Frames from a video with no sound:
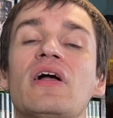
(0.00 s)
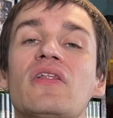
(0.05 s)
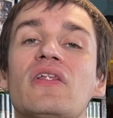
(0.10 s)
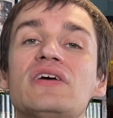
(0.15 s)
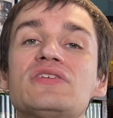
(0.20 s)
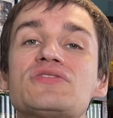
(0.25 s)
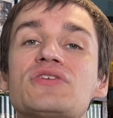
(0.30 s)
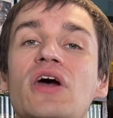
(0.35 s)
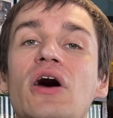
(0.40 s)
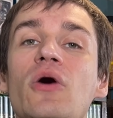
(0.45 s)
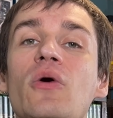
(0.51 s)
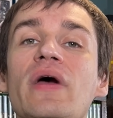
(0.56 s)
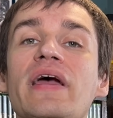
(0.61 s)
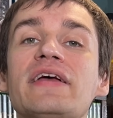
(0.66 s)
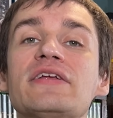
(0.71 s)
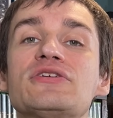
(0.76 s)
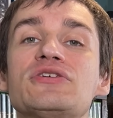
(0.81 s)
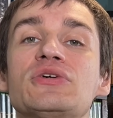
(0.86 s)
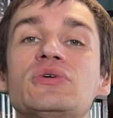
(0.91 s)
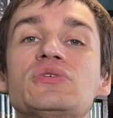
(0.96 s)
let's go
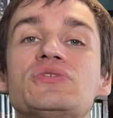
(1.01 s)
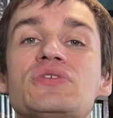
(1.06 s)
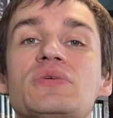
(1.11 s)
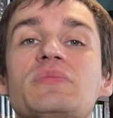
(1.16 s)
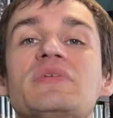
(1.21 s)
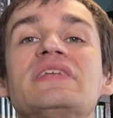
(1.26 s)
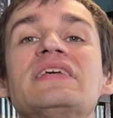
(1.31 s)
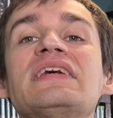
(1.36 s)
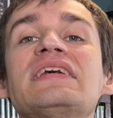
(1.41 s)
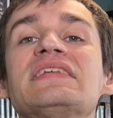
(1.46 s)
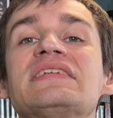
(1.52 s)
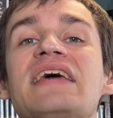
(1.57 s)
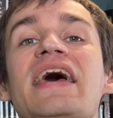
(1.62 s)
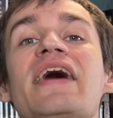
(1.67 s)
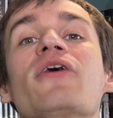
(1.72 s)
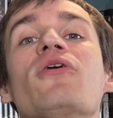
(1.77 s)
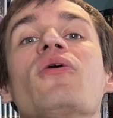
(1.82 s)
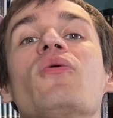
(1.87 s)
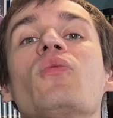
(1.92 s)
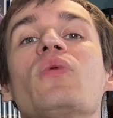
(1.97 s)
into some
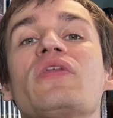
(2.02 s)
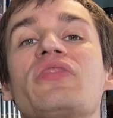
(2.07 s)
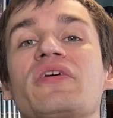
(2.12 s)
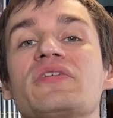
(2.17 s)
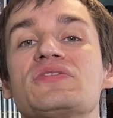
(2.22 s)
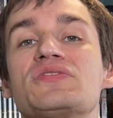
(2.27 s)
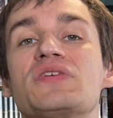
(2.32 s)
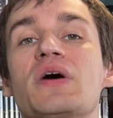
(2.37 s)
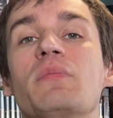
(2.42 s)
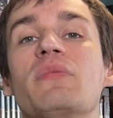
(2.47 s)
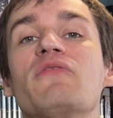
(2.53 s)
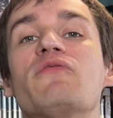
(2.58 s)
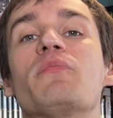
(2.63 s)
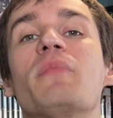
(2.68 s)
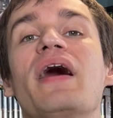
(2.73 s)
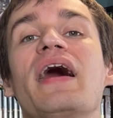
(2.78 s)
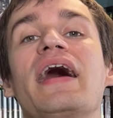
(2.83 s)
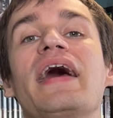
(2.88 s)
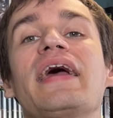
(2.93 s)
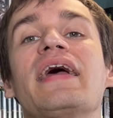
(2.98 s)
detail with some of
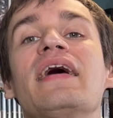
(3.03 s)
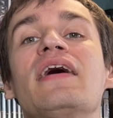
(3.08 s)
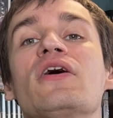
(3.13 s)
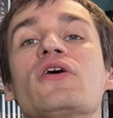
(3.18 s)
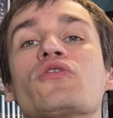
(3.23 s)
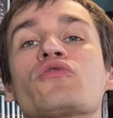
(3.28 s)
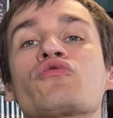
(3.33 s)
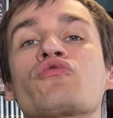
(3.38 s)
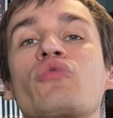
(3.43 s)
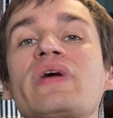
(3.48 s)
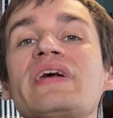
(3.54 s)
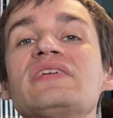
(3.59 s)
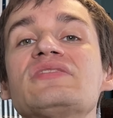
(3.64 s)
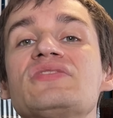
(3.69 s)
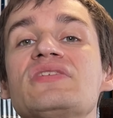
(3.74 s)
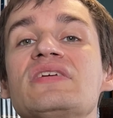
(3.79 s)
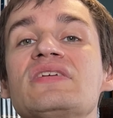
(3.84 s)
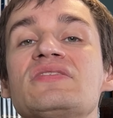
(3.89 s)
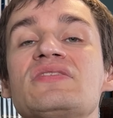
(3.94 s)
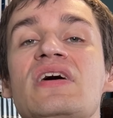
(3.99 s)
my
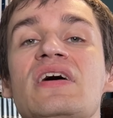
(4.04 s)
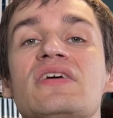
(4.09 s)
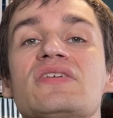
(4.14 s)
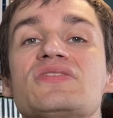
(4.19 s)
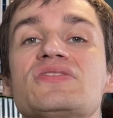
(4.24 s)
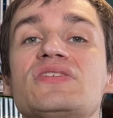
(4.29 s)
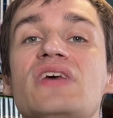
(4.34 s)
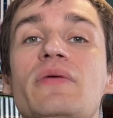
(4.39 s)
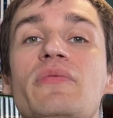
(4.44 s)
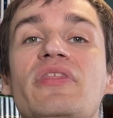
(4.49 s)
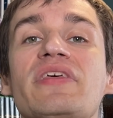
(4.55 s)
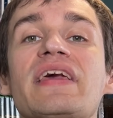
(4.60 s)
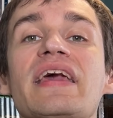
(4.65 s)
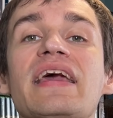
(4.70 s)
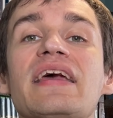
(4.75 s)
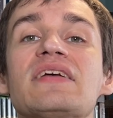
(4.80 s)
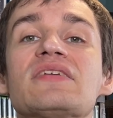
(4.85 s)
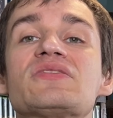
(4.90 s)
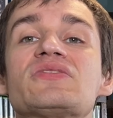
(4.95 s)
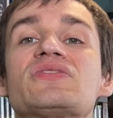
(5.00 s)
reasons, some of the
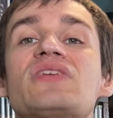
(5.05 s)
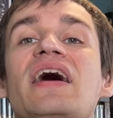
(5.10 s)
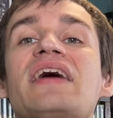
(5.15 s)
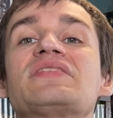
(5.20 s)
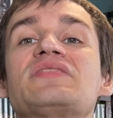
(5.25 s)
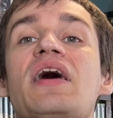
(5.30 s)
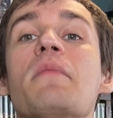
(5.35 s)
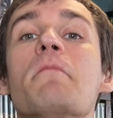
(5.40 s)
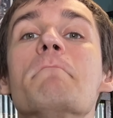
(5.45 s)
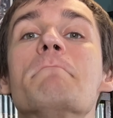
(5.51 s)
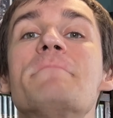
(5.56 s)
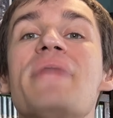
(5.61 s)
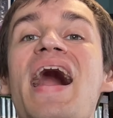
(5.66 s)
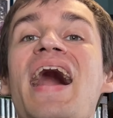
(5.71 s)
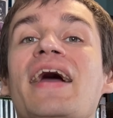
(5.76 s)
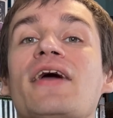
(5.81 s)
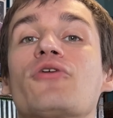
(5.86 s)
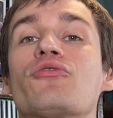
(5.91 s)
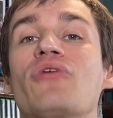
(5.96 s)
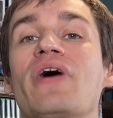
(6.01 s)
insights and
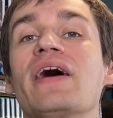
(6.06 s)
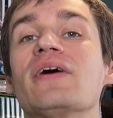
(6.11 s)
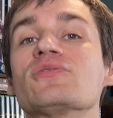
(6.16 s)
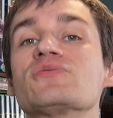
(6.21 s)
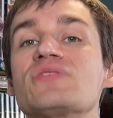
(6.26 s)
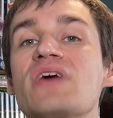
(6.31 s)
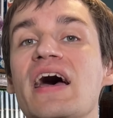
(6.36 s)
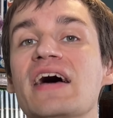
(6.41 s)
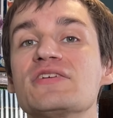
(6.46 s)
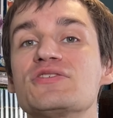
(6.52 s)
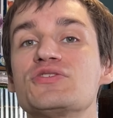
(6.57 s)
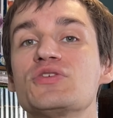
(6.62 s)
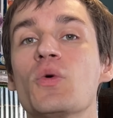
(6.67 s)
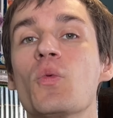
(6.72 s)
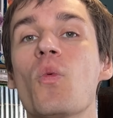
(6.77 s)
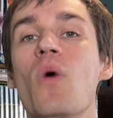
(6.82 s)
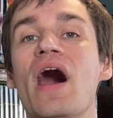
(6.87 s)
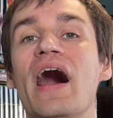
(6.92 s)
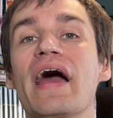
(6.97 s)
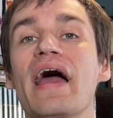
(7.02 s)
backgrounds as to
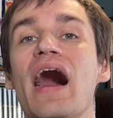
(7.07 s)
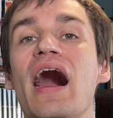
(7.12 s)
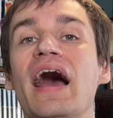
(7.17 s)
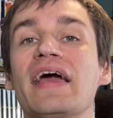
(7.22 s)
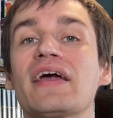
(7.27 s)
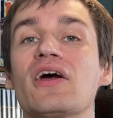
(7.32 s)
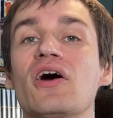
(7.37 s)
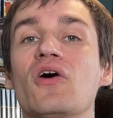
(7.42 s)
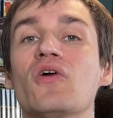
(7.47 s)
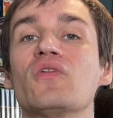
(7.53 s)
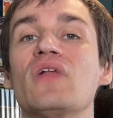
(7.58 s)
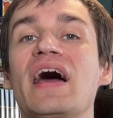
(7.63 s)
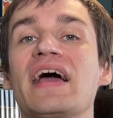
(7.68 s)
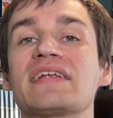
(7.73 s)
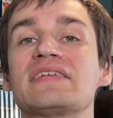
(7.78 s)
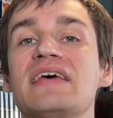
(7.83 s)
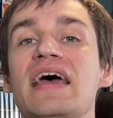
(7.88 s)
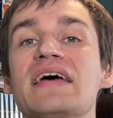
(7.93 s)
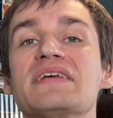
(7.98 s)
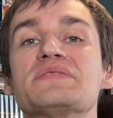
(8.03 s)
why I
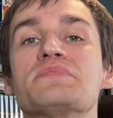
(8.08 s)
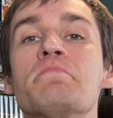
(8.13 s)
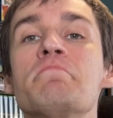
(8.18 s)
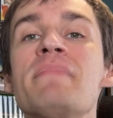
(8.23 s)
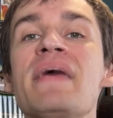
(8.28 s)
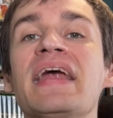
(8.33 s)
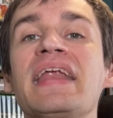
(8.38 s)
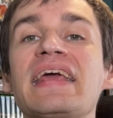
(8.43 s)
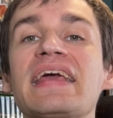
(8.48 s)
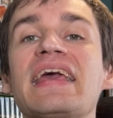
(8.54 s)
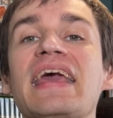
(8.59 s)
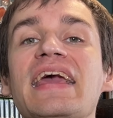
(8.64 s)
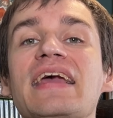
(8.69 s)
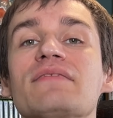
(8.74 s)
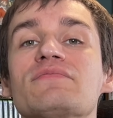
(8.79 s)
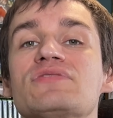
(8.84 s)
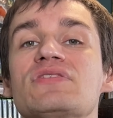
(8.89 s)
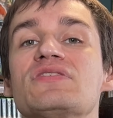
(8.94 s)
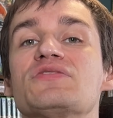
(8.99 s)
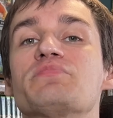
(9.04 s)
collect as many
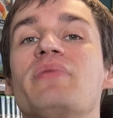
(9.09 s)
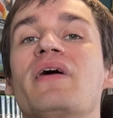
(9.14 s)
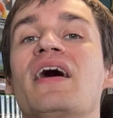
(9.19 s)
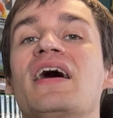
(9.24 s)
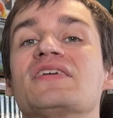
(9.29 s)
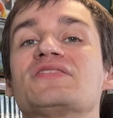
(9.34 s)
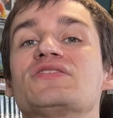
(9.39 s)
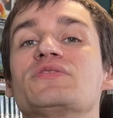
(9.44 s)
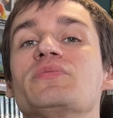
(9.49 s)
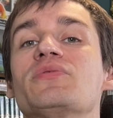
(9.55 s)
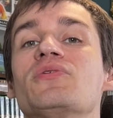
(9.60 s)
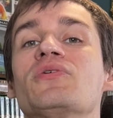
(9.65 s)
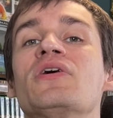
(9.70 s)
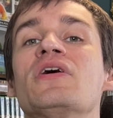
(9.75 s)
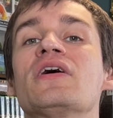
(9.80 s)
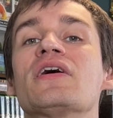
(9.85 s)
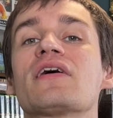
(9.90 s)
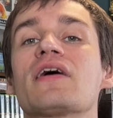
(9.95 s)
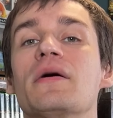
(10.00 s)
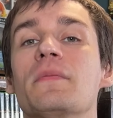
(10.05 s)
games as possible
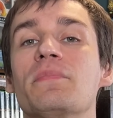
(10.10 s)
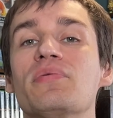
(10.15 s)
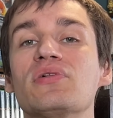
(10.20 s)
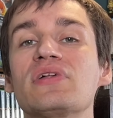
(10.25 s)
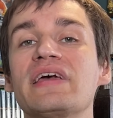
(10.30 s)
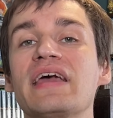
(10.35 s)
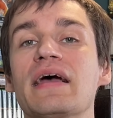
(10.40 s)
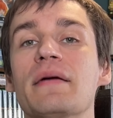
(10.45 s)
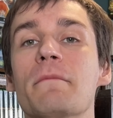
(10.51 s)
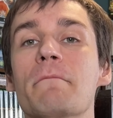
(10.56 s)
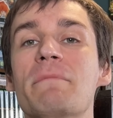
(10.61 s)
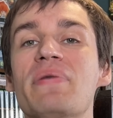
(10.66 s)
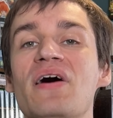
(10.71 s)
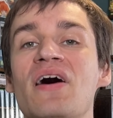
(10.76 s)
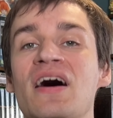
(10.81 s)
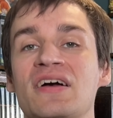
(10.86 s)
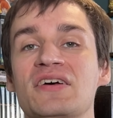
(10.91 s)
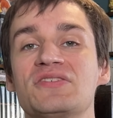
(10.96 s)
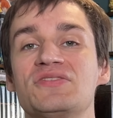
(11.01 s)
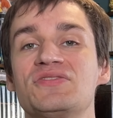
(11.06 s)
complete in
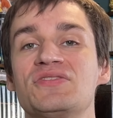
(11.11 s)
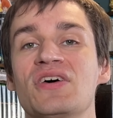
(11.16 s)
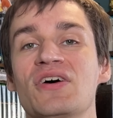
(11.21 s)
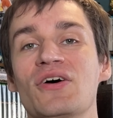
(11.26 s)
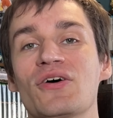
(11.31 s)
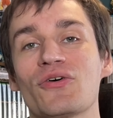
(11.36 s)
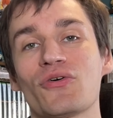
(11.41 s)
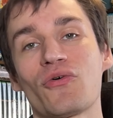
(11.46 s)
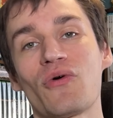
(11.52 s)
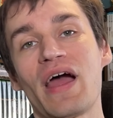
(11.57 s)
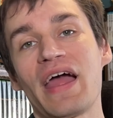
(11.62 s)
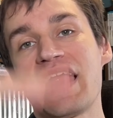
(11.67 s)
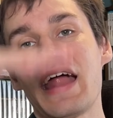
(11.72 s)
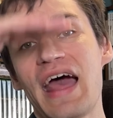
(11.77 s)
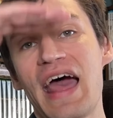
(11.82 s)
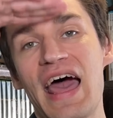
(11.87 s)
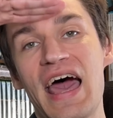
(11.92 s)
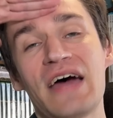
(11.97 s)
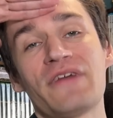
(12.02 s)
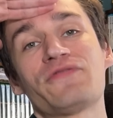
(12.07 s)
box right
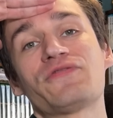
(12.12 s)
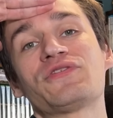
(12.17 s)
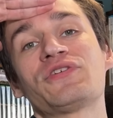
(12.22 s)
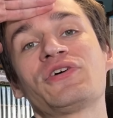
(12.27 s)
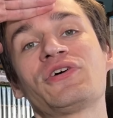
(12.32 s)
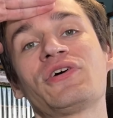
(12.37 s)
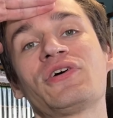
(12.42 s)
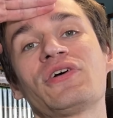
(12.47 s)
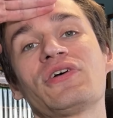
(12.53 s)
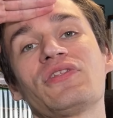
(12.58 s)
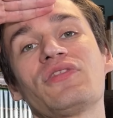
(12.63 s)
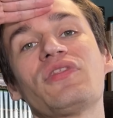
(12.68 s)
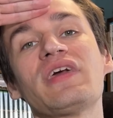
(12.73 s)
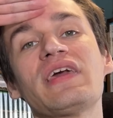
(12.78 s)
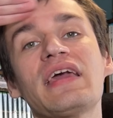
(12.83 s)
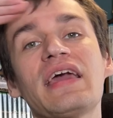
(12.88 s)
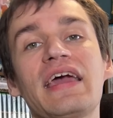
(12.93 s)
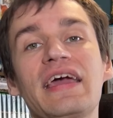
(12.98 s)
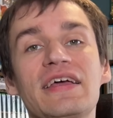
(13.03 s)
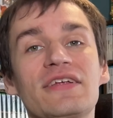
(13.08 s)
after
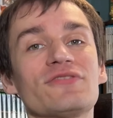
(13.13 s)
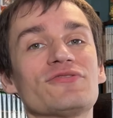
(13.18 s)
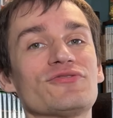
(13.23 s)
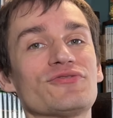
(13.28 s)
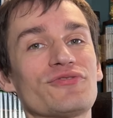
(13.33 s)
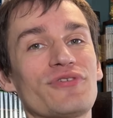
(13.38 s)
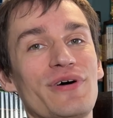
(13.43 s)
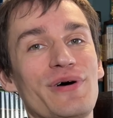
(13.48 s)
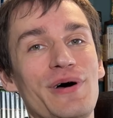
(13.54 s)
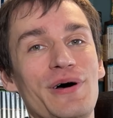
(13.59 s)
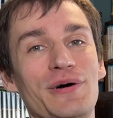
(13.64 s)
the intro.